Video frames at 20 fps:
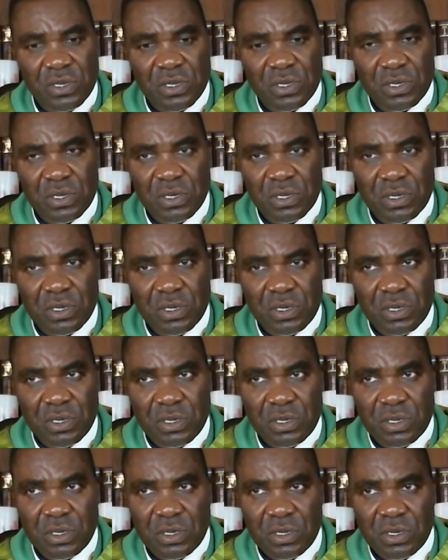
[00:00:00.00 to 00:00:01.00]

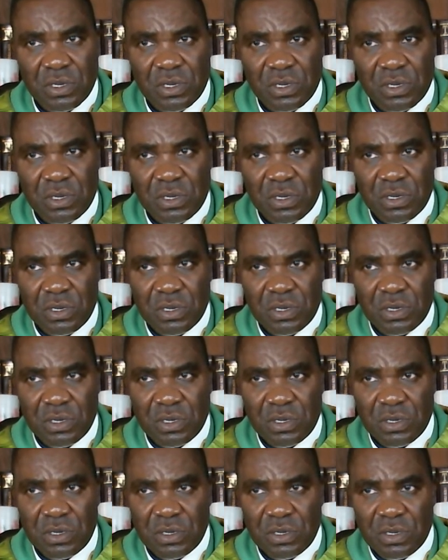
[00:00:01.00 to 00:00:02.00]
(silence)